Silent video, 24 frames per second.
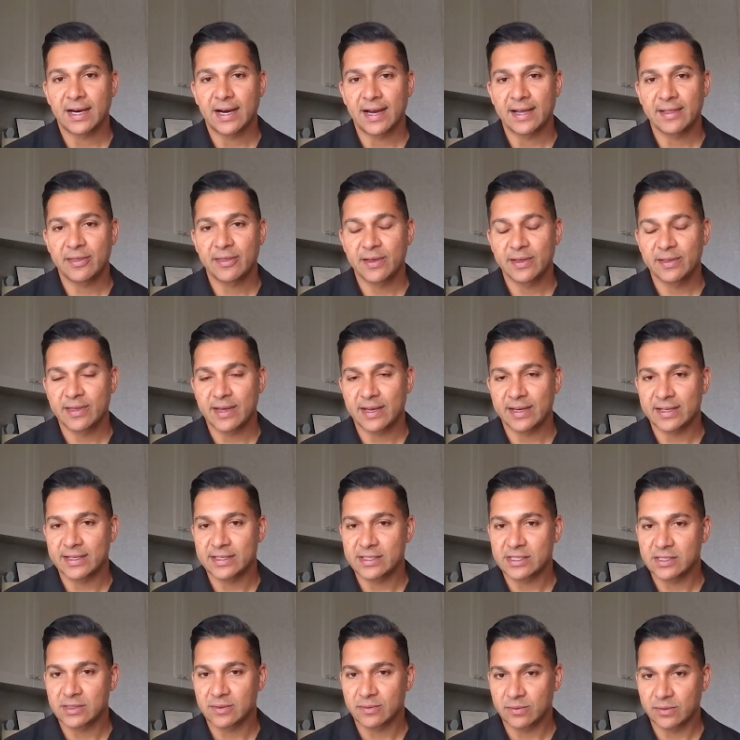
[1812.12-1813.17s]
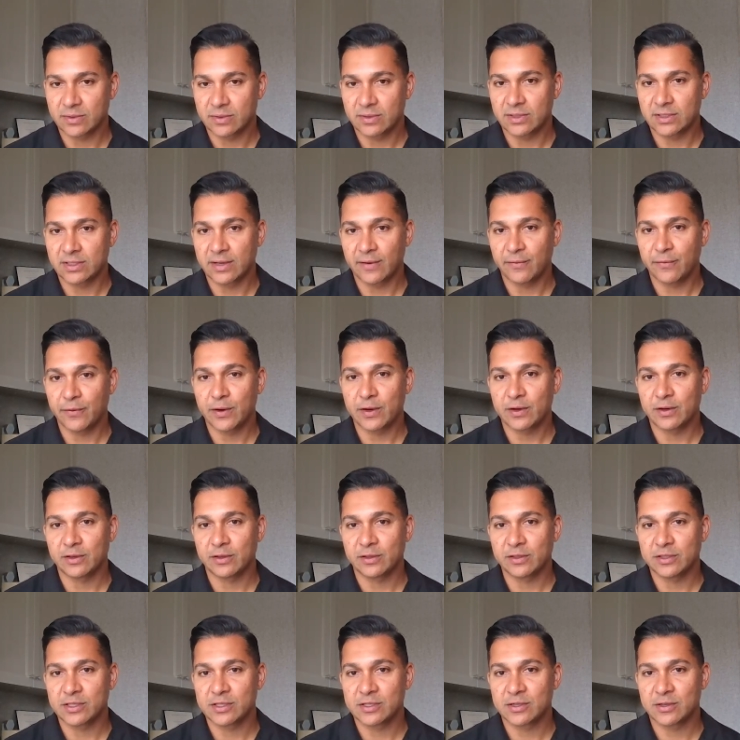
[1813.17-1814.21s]
I think that it's
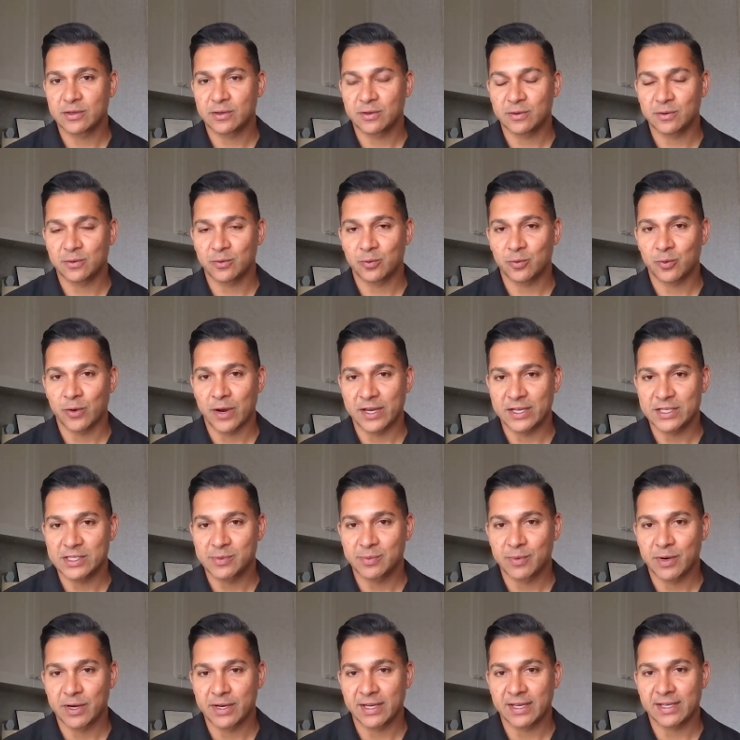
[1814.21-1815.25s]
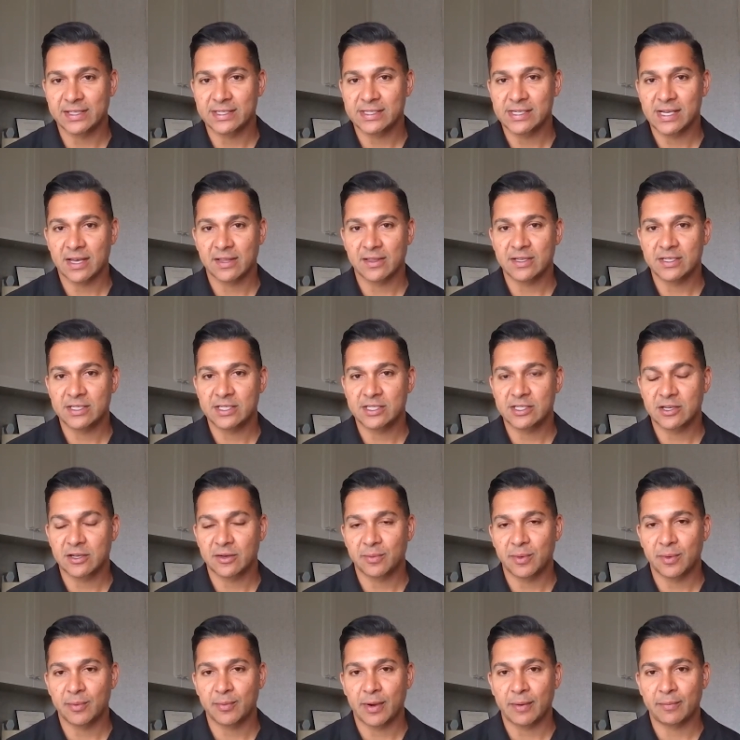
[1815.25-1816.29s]
difficult to raise money and say this is going to
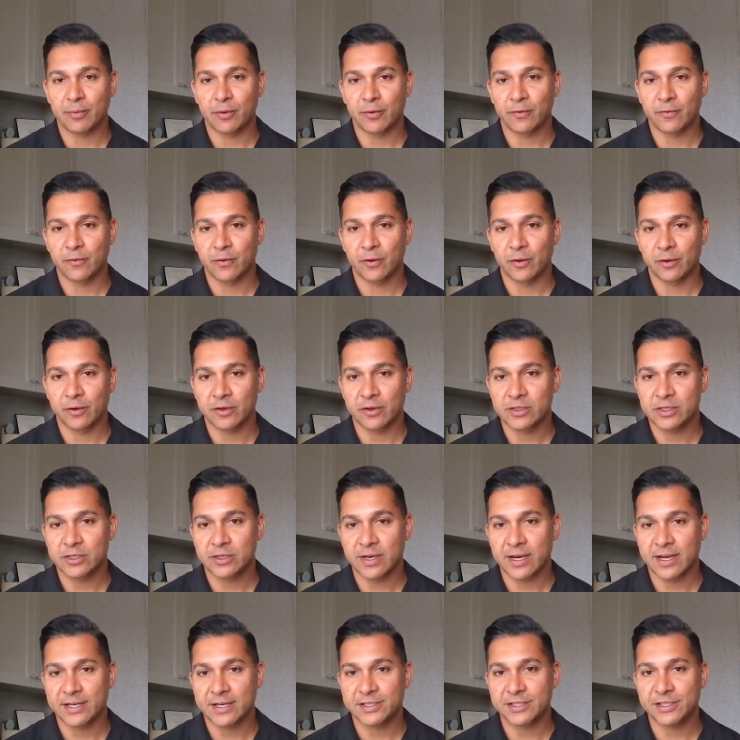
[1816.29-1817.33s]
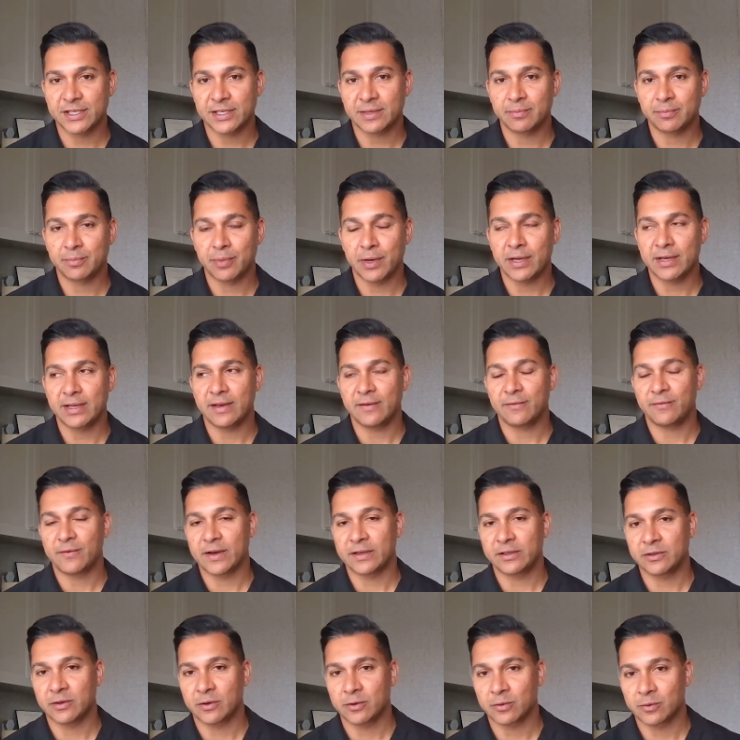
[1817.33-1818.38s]
be my portfolio strategy, but if I
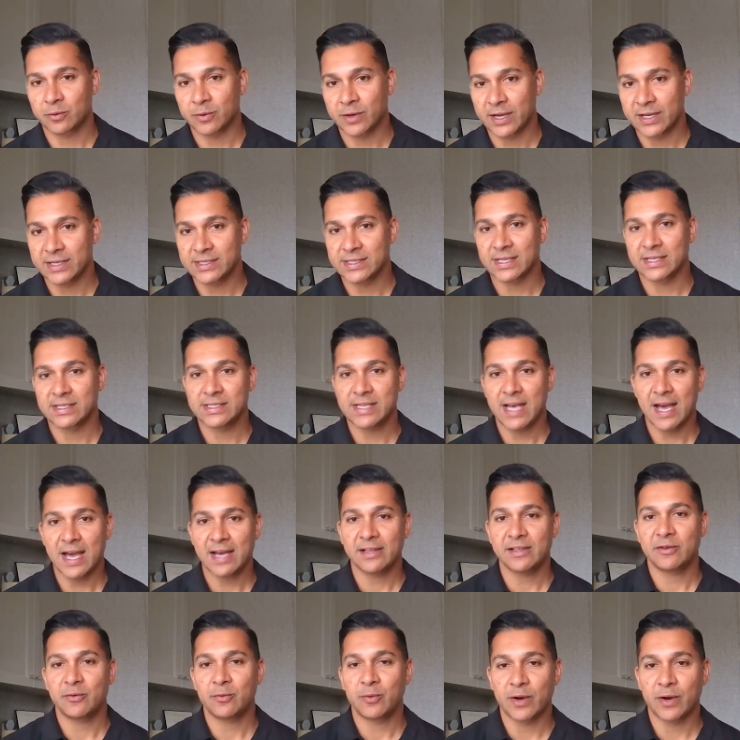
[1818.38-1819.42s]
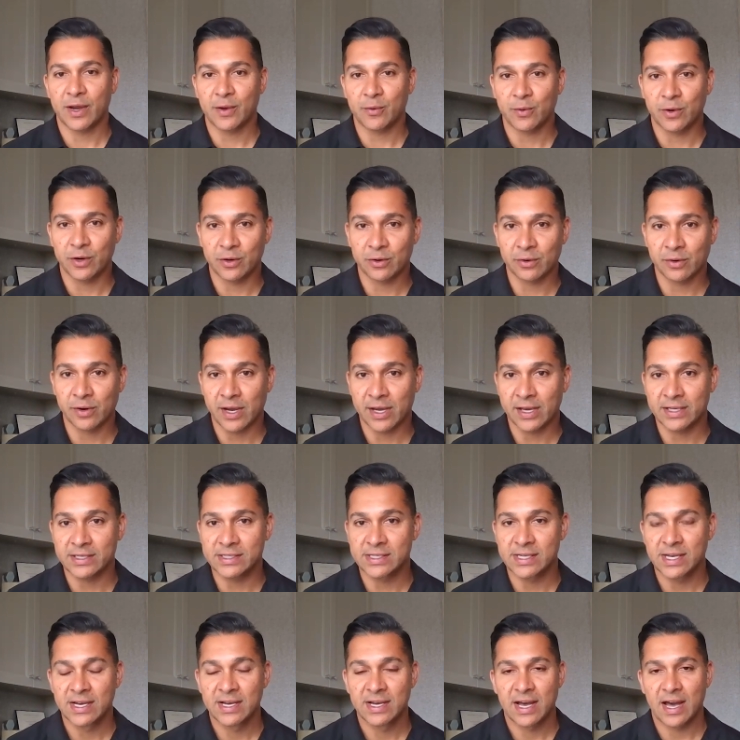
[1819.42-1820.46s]
don't raise exactly what I want to raise,
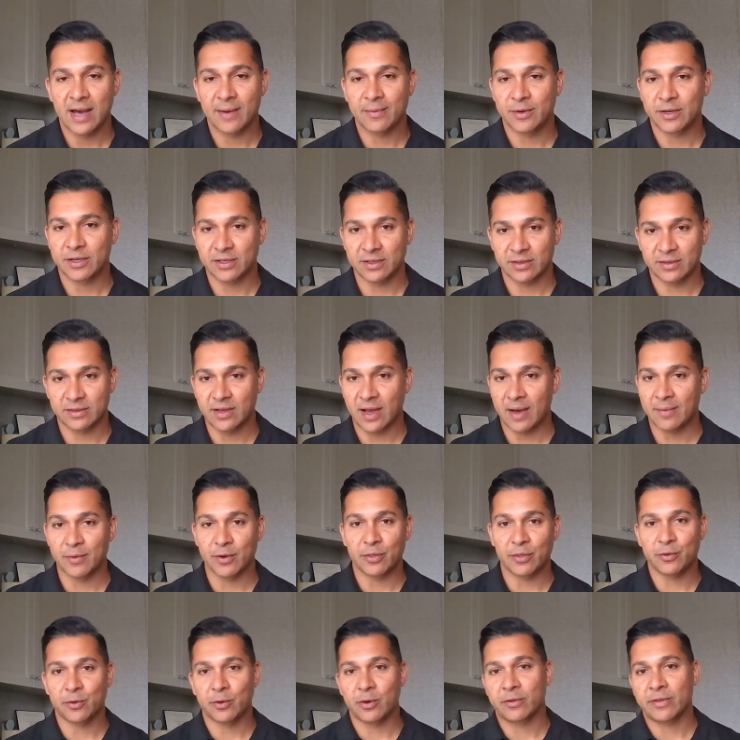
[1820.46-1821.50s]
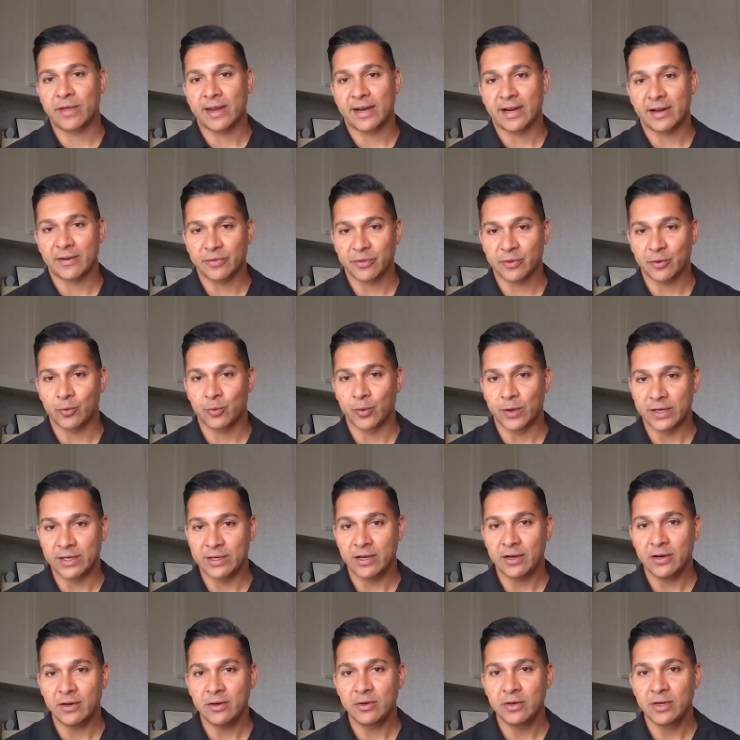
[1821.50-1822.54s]
I'm going to throw that out the
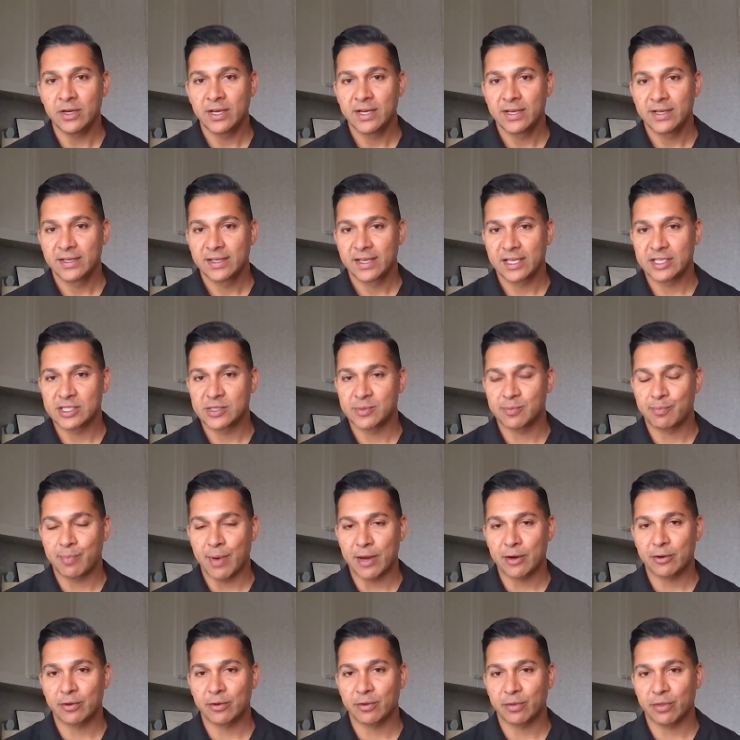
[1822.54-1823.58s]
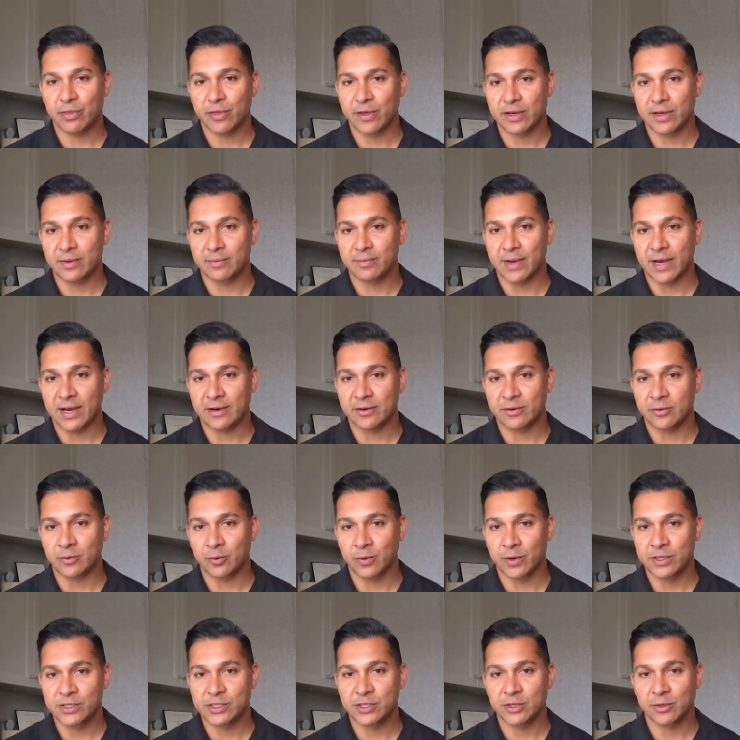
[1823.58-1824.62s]
window. It's better to think about
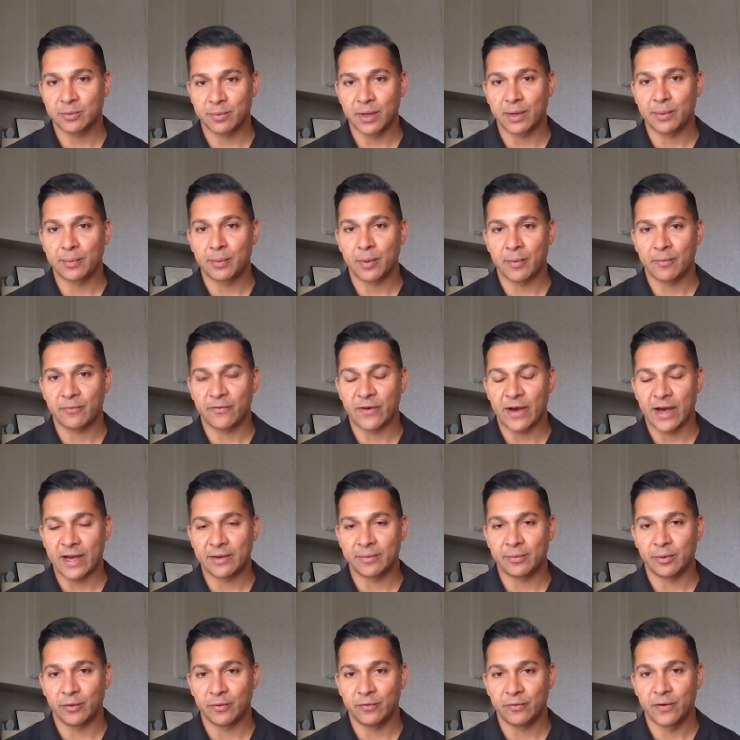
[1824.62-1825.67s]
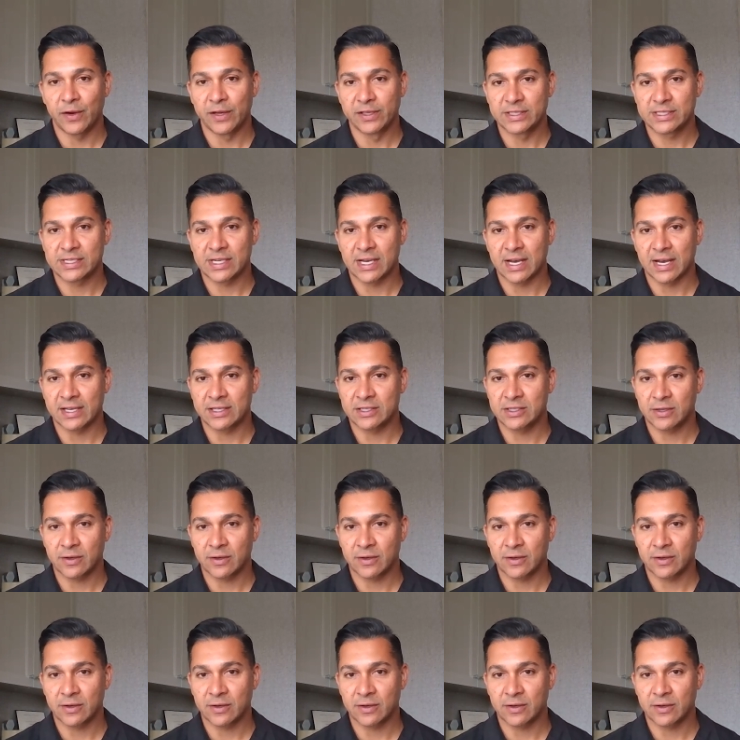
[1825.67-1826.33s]
what is your minimum viable fund size.